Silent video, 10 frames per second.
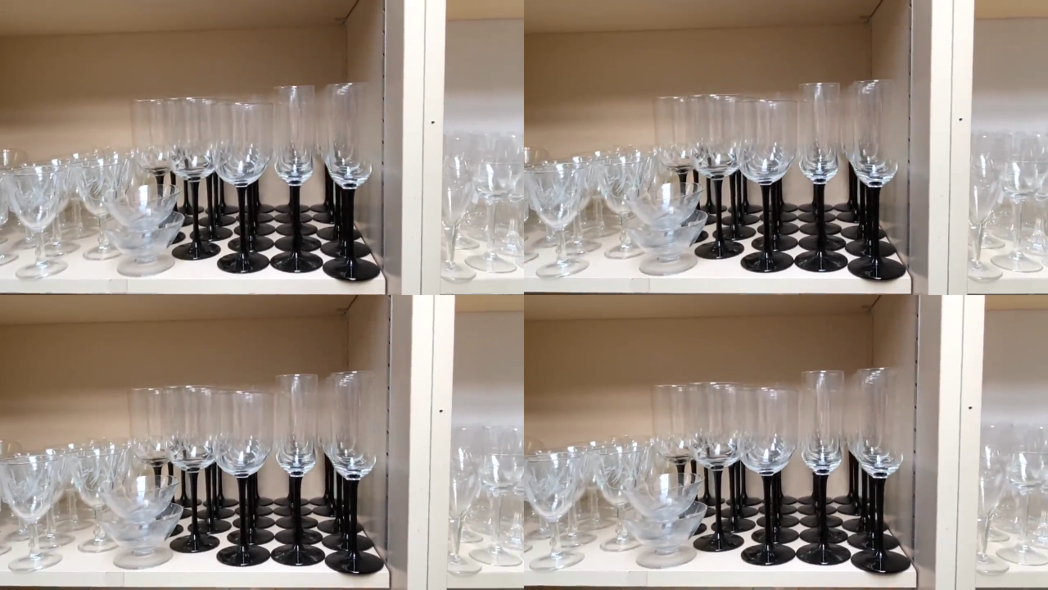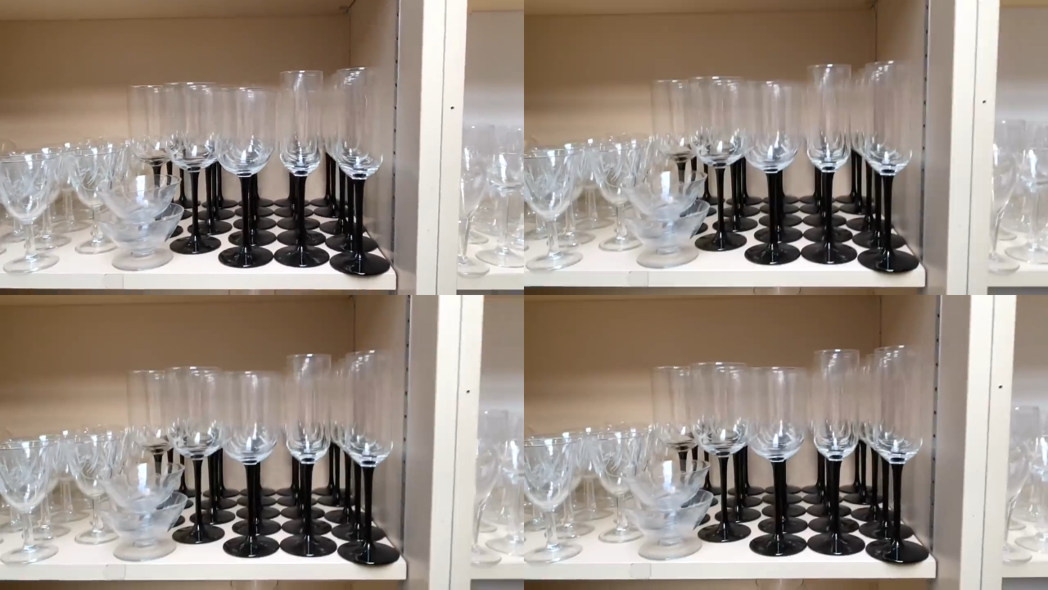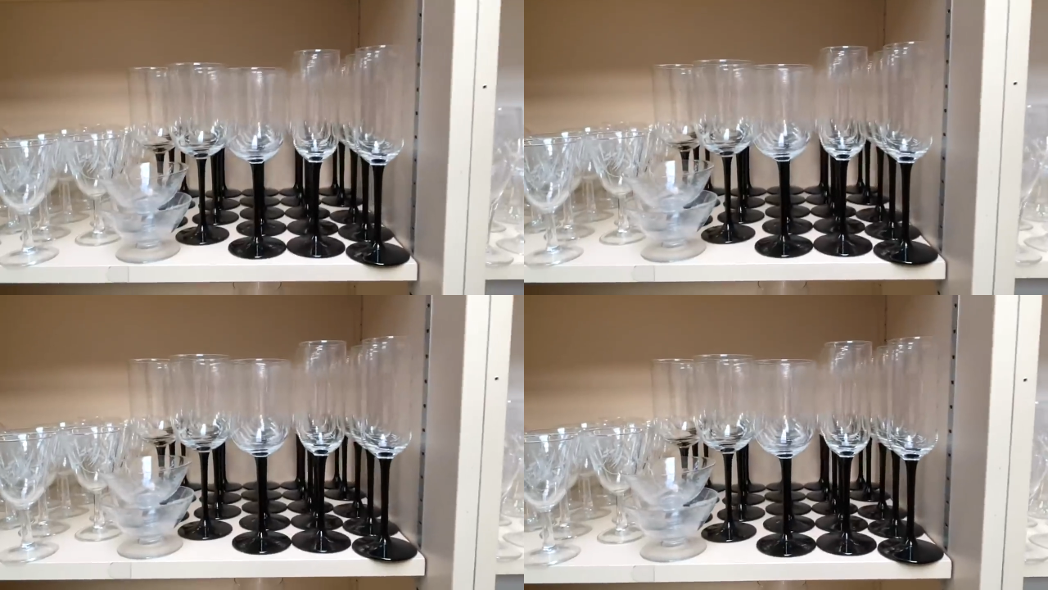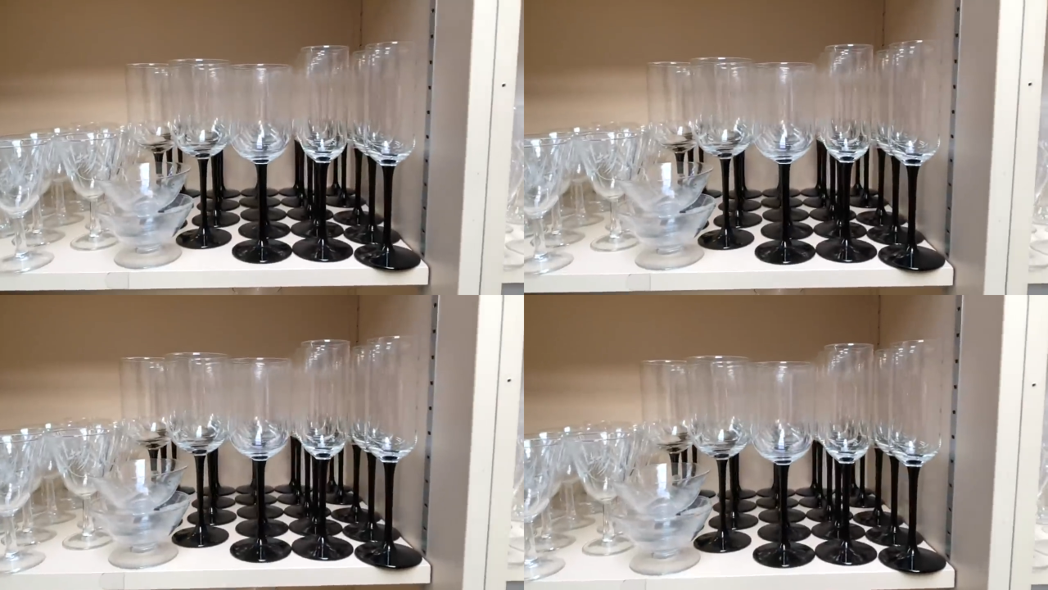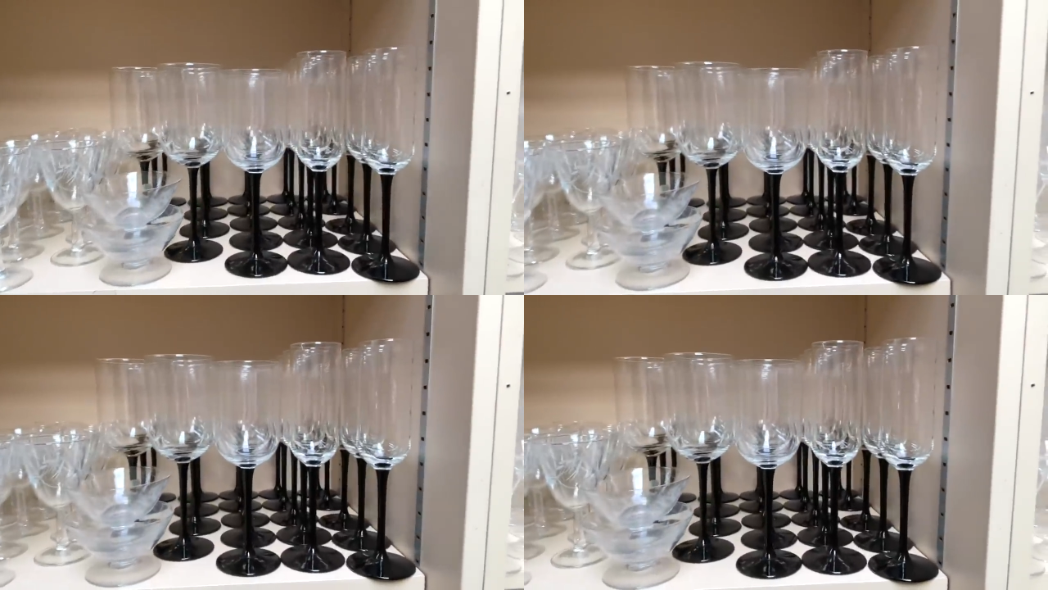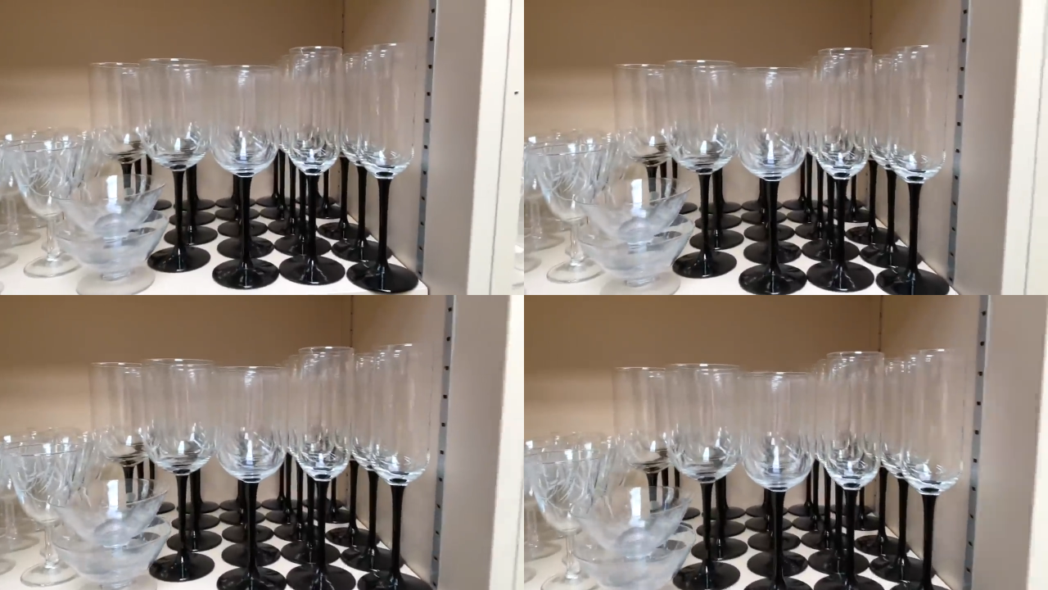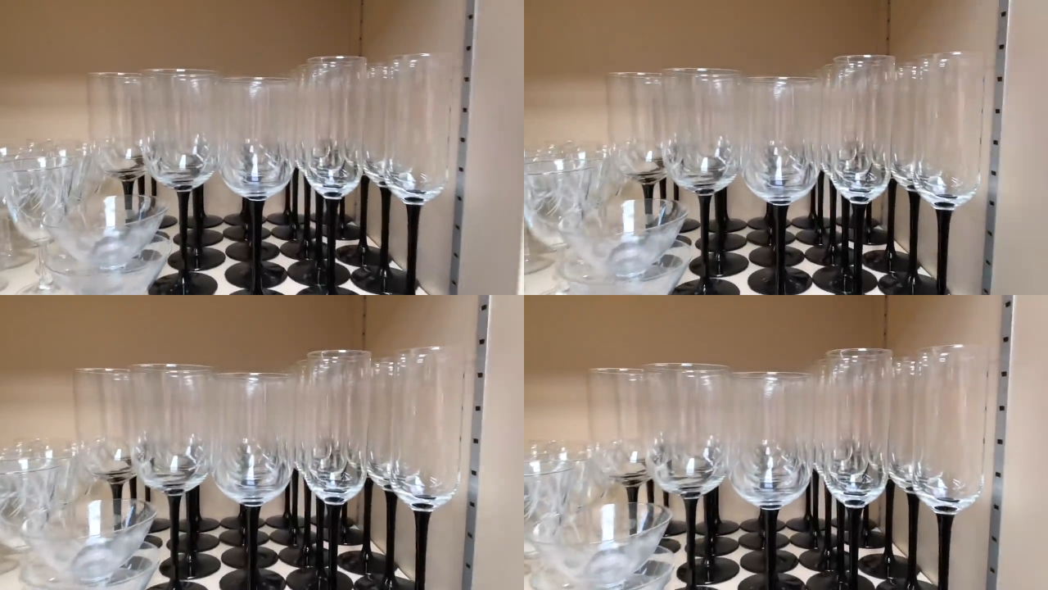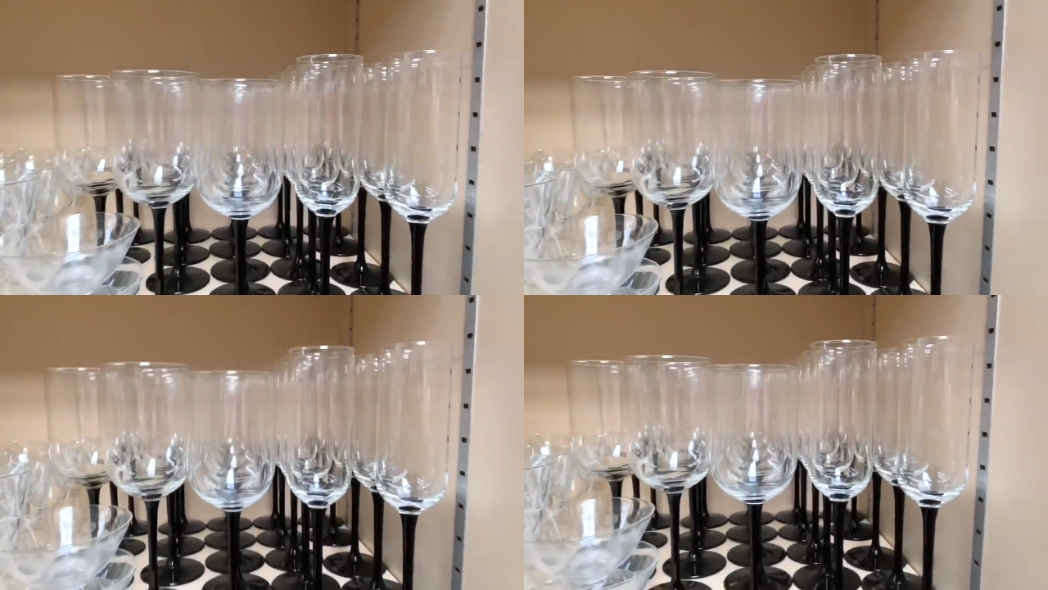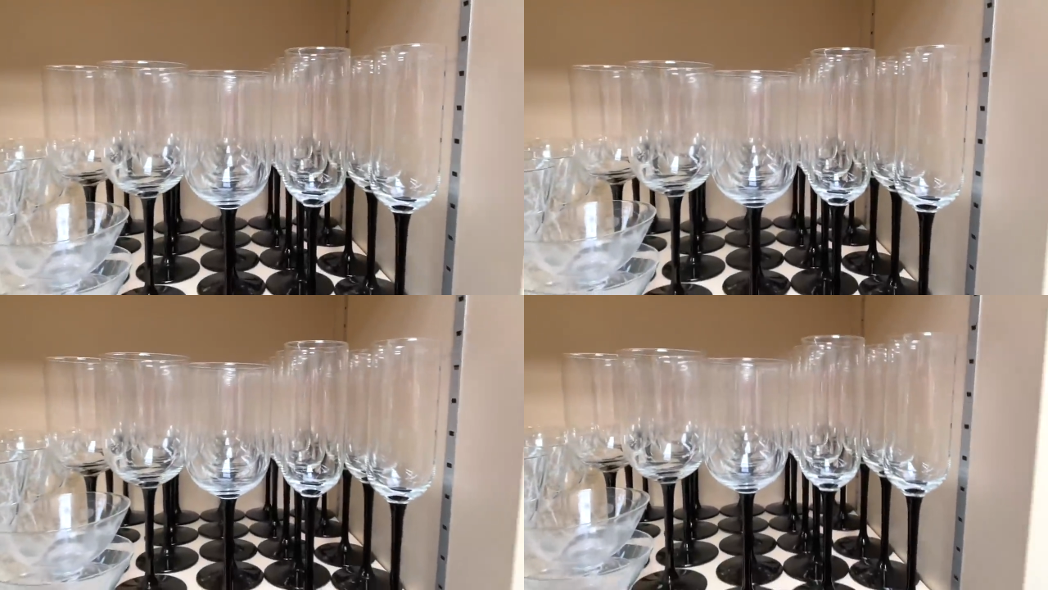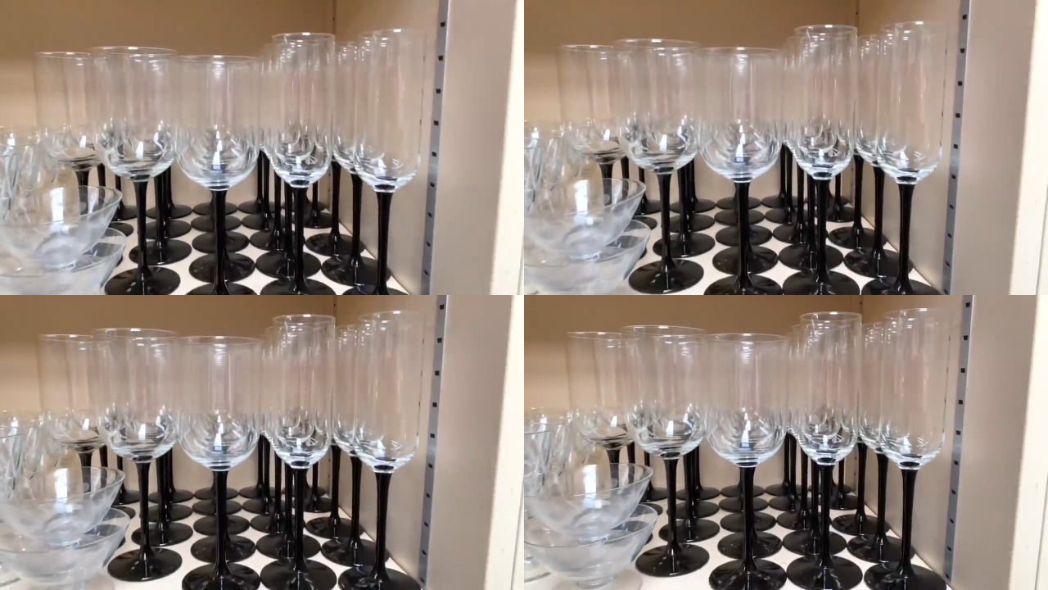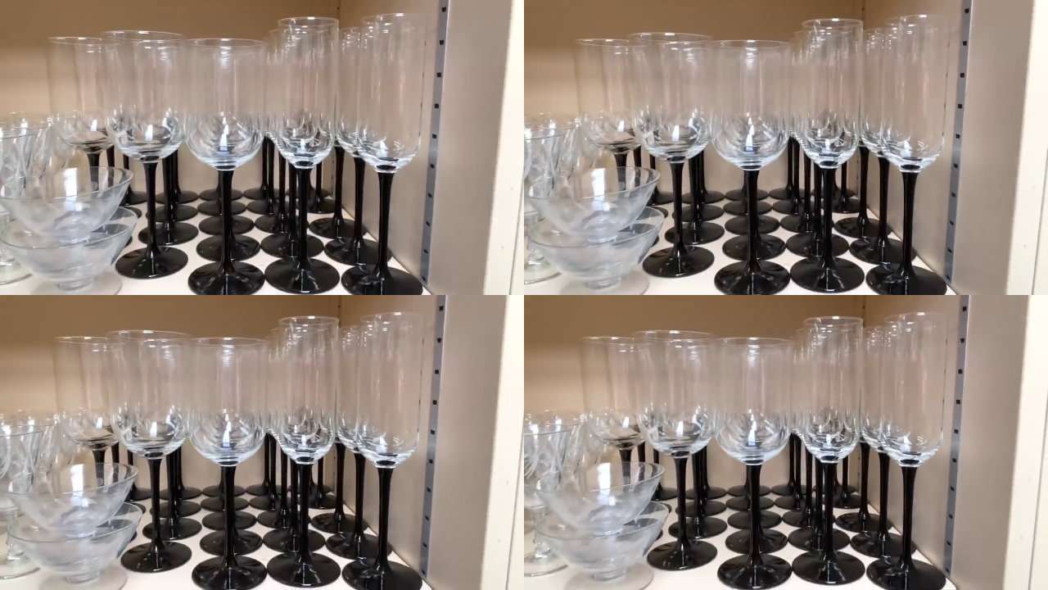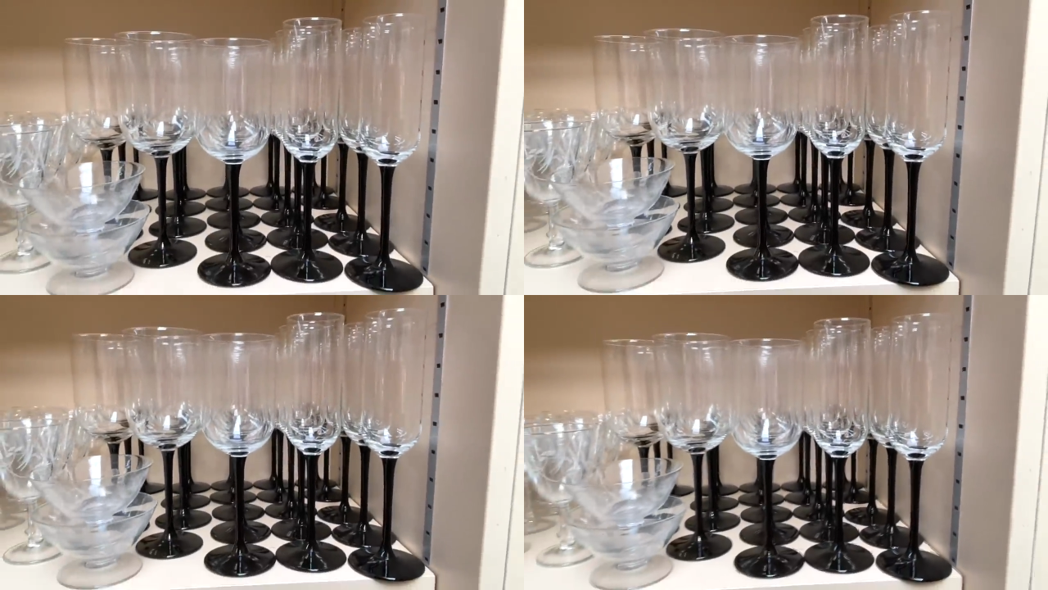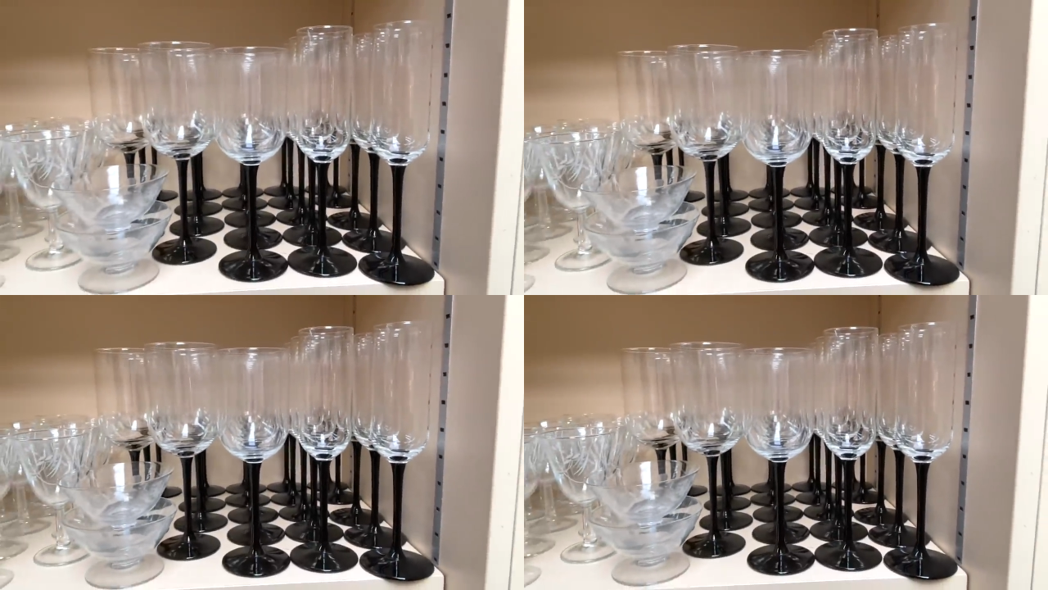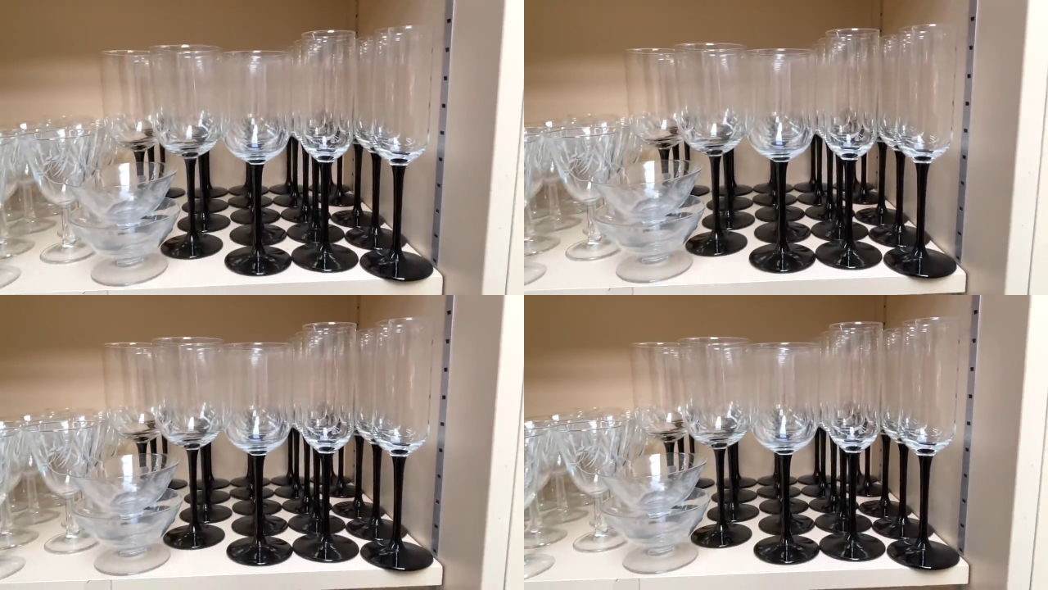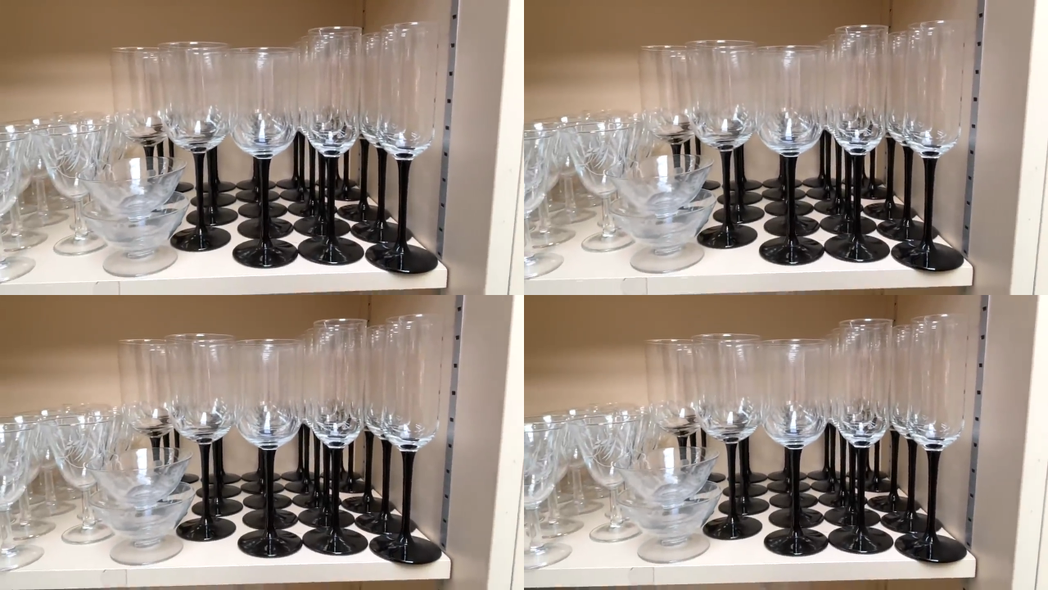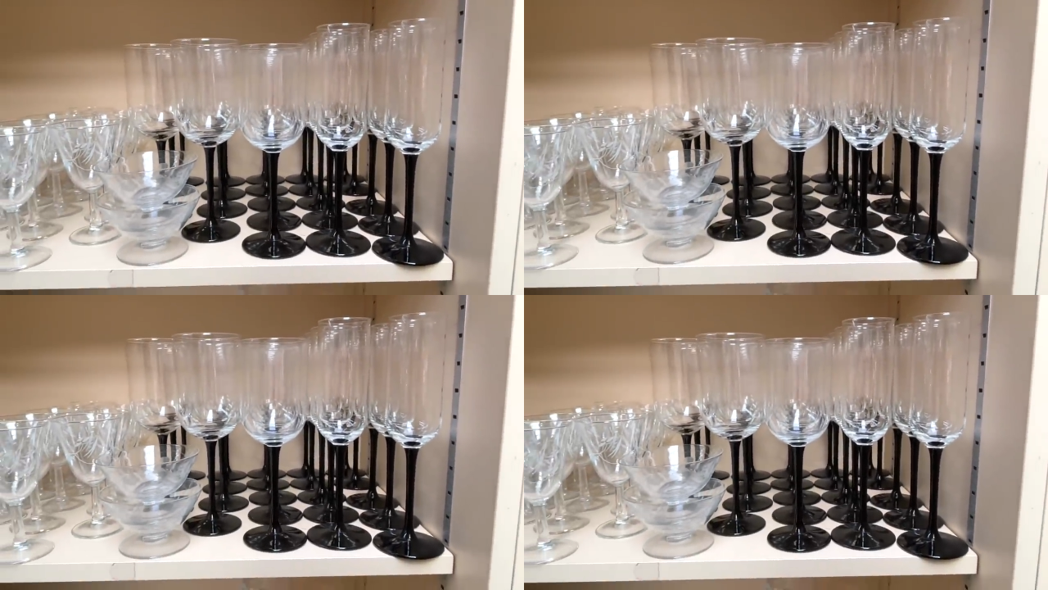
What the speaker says: [unreadable: no face in view]